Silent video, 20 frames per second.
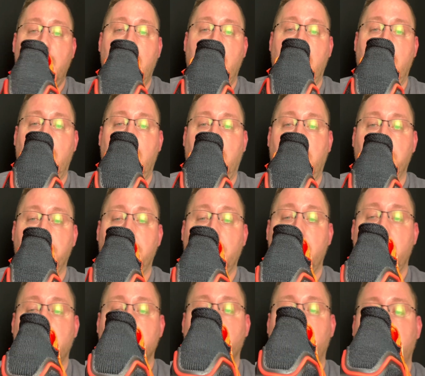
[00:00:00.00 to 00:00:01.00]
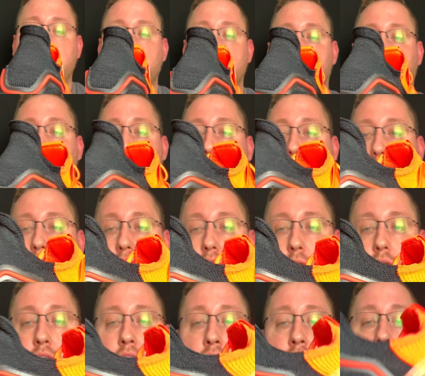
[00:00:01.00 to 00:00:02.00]
So as you spin
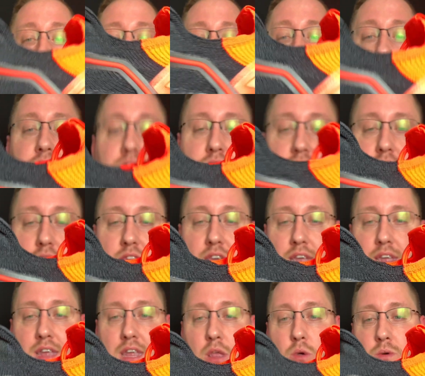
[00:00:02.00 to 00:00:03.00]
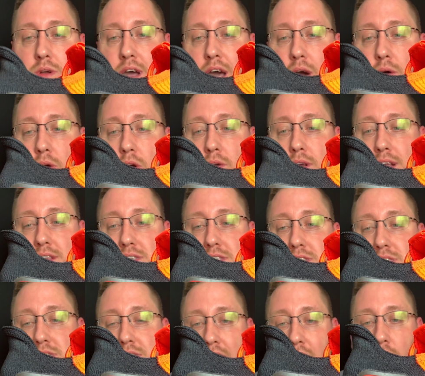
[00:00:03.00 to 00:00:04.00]
around, the heel counter
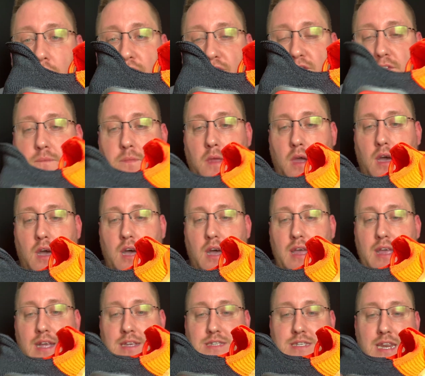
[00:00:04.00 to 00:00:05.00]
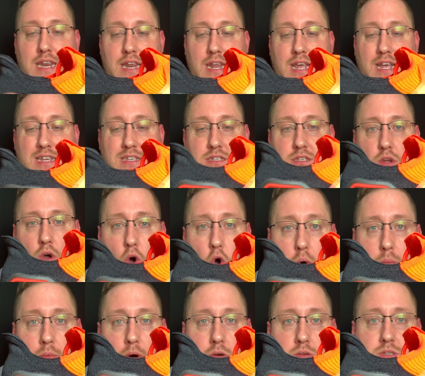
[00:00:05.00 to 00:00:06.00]
itself is
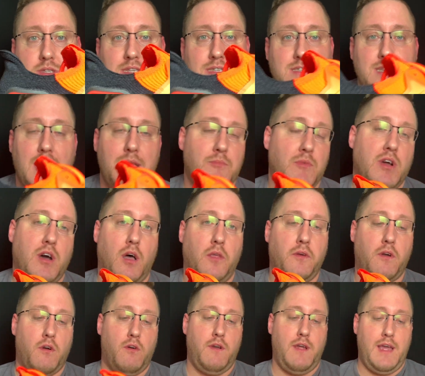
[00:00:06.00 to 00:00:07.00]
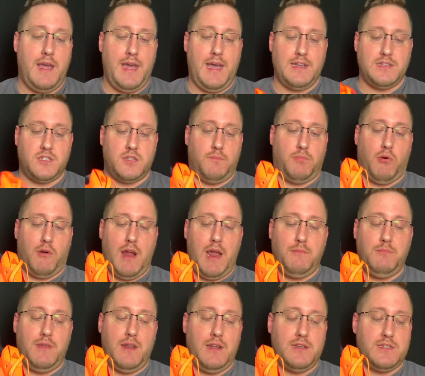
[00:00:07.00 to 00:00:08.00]
almost the same color as the
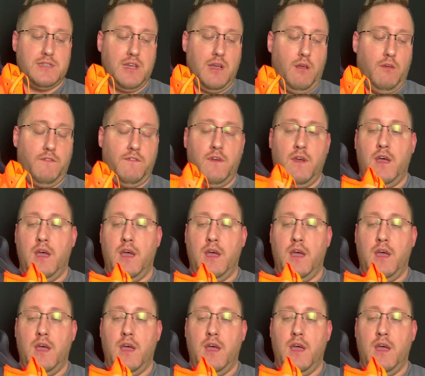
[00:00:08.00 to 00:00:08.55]
prime knit itself,